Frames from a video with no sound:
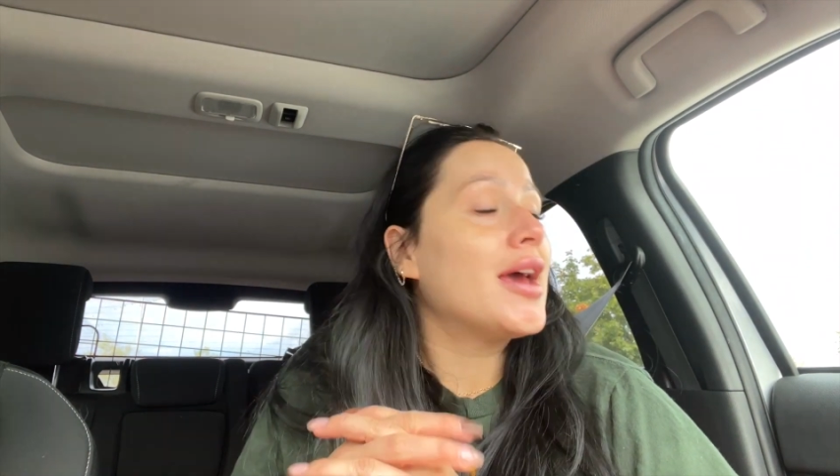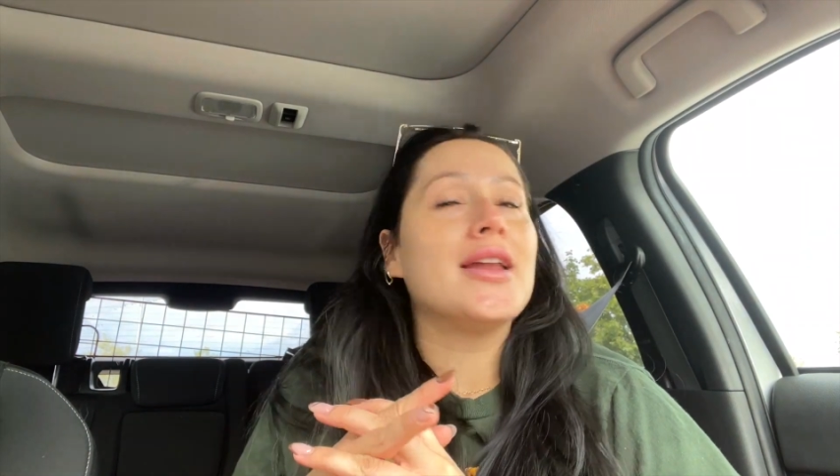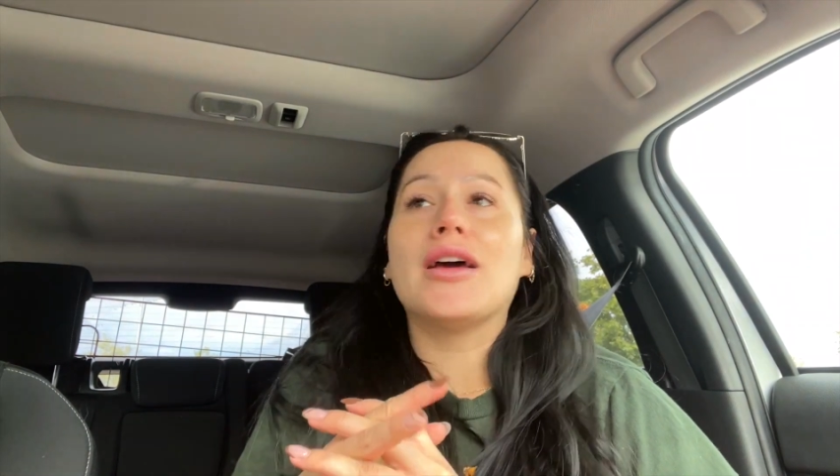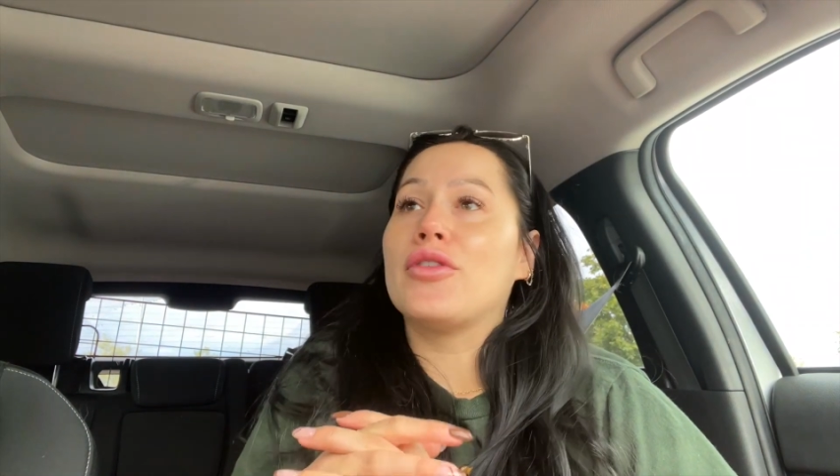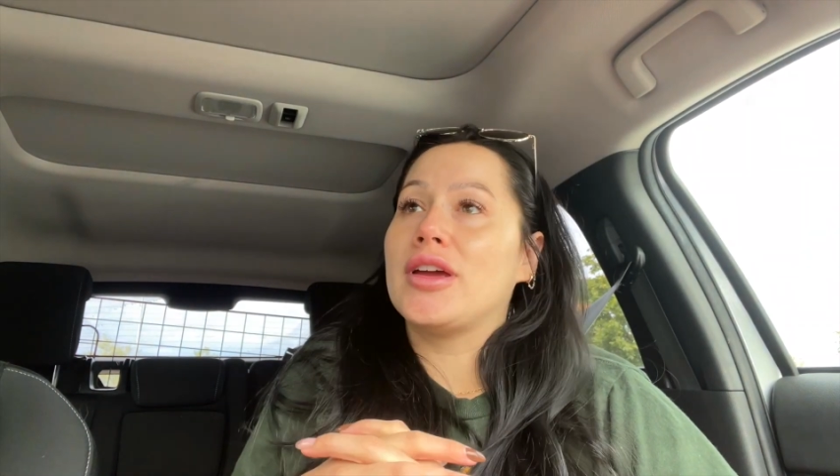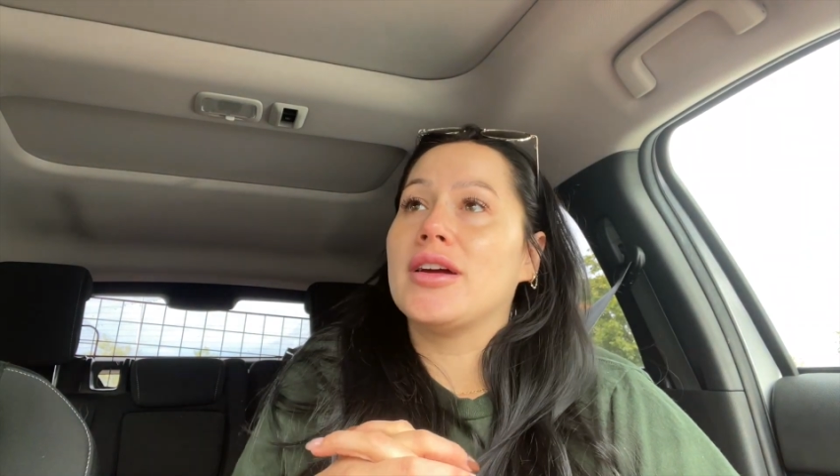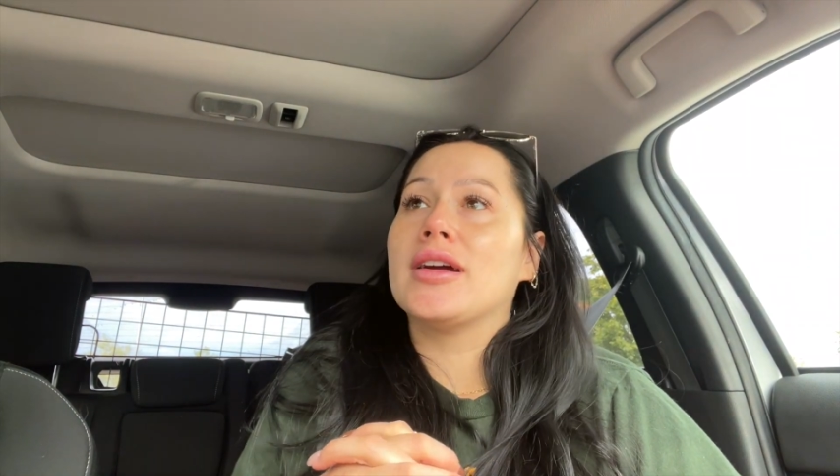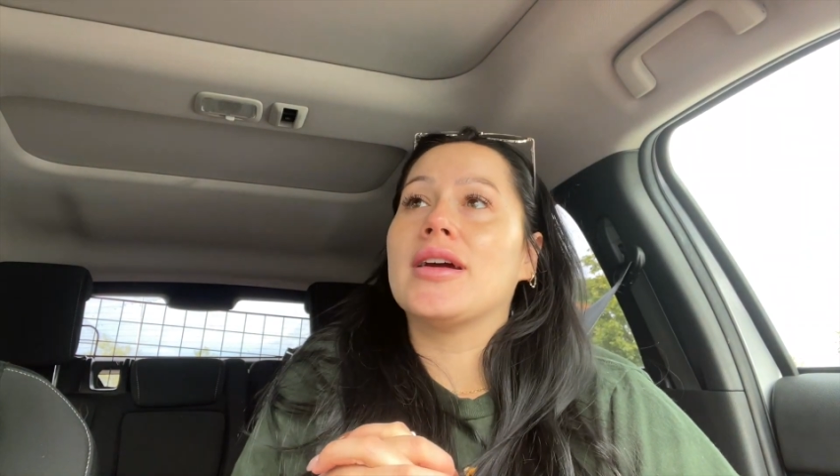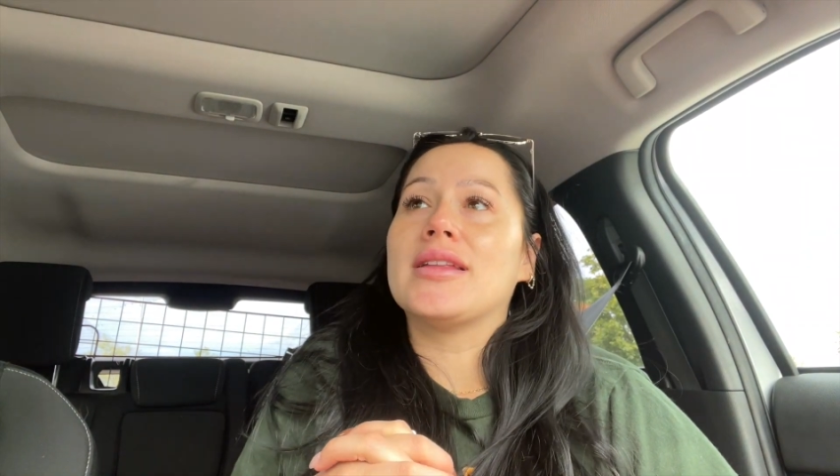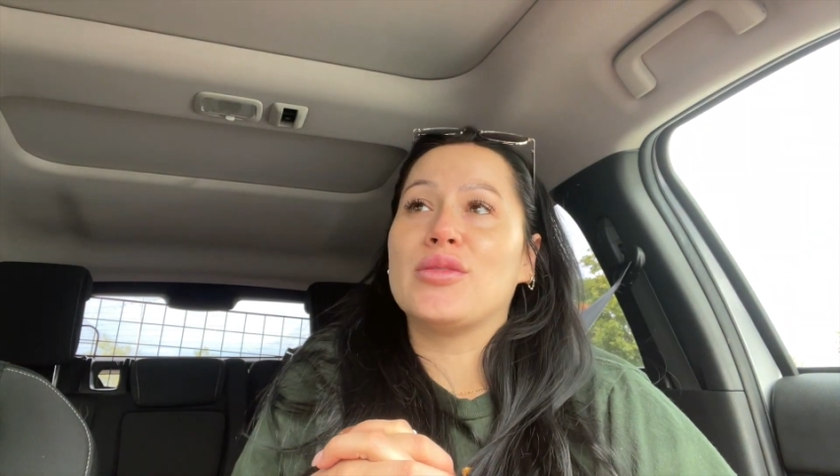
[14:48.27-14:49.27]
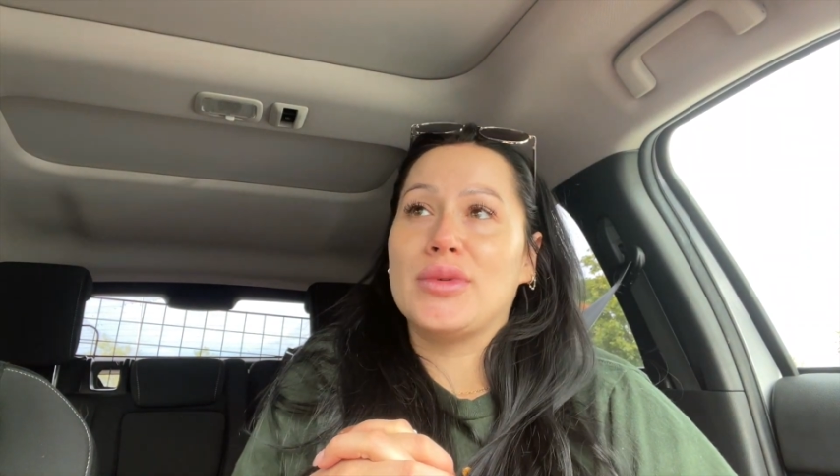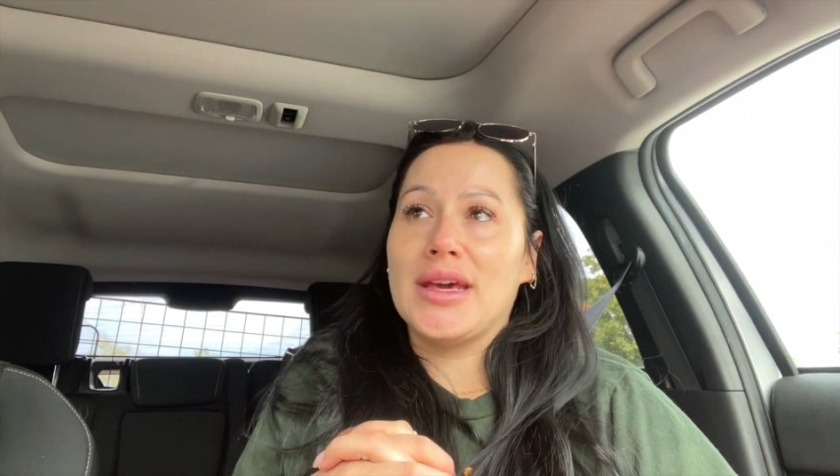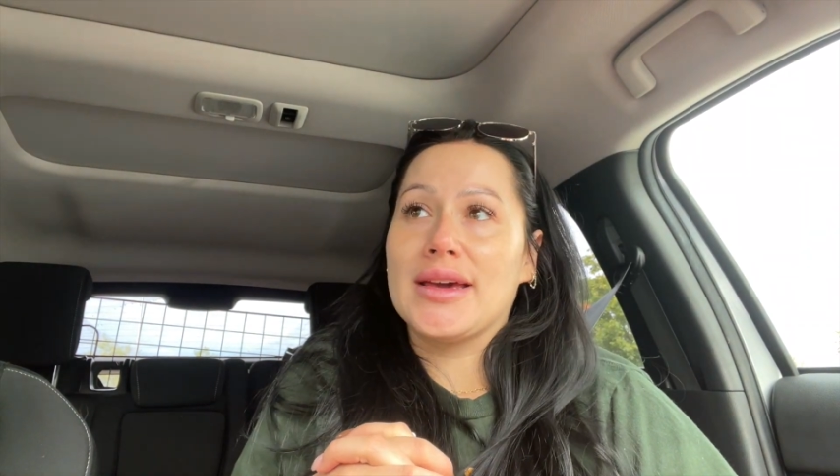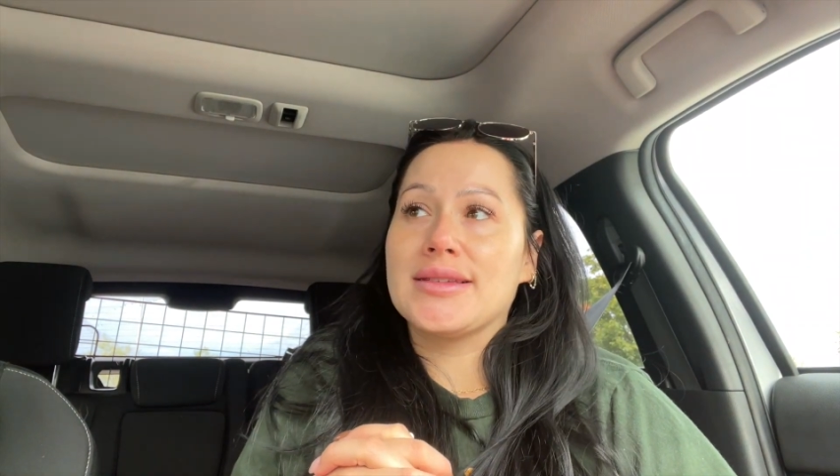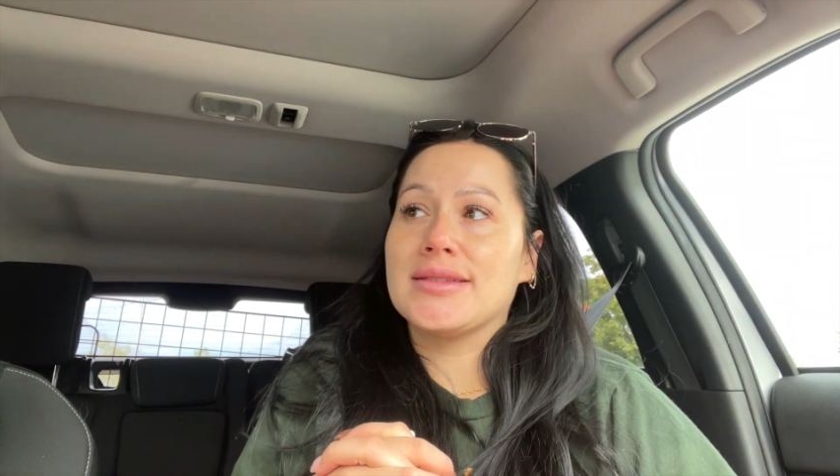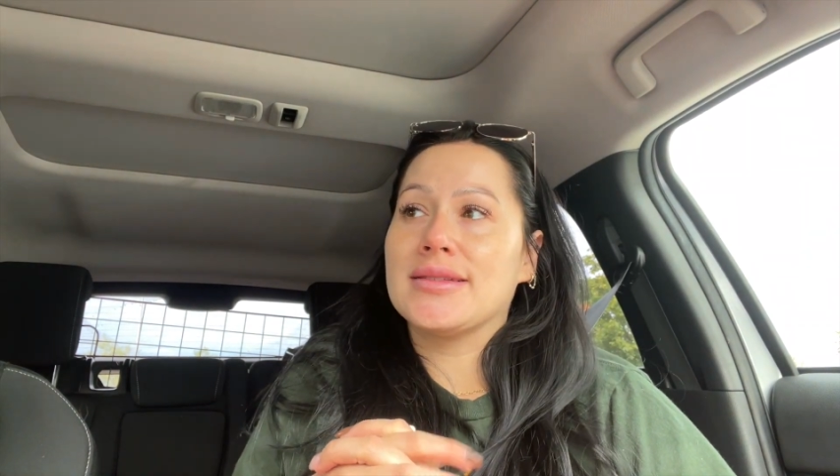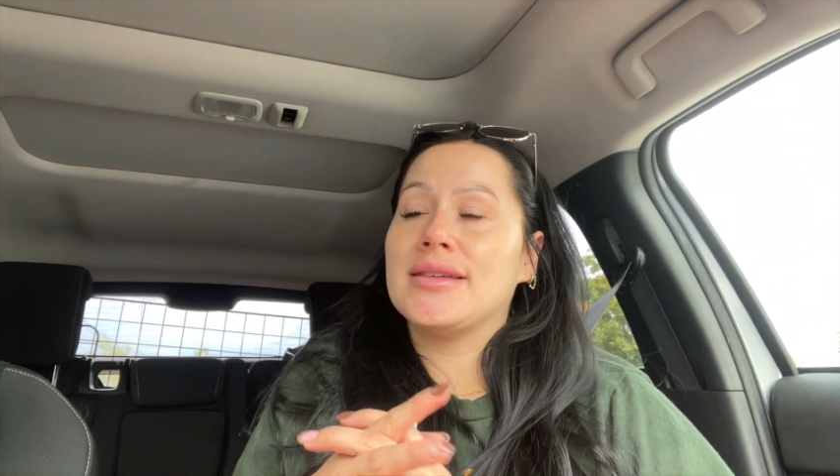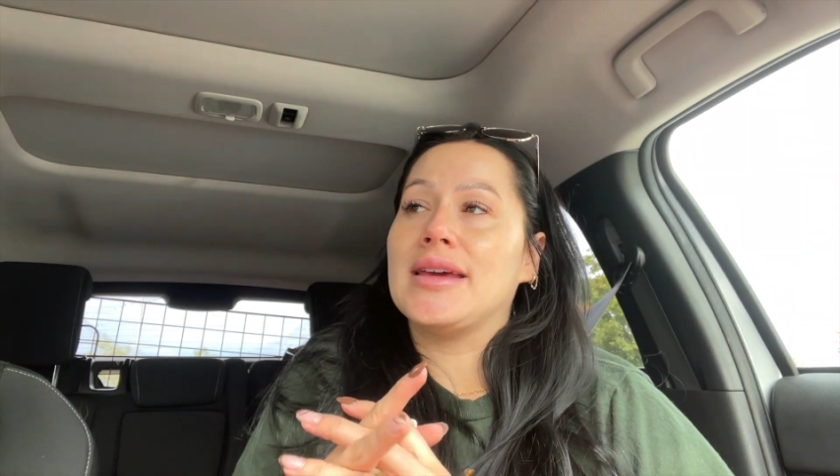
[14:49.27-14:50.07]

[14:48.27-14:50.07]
And now we're here at the BX